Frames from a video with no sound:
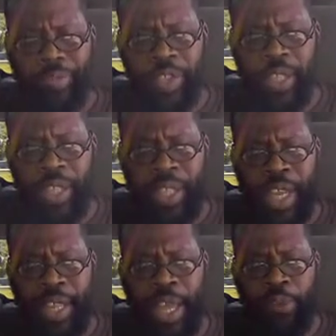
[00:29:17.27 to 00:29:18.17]
It says,
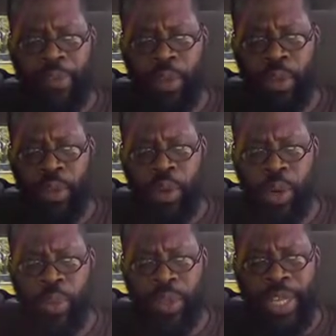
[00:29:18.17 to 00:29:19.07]
They that fear the
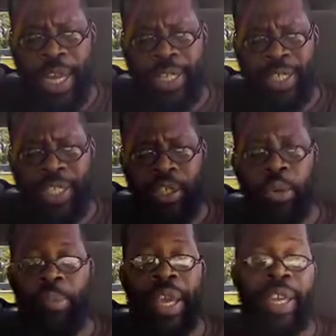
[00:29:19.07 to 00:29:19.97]
Lord will not
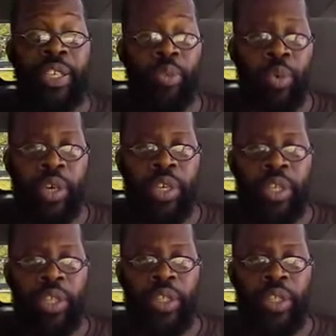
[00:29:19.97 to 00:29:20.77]
disobey his word.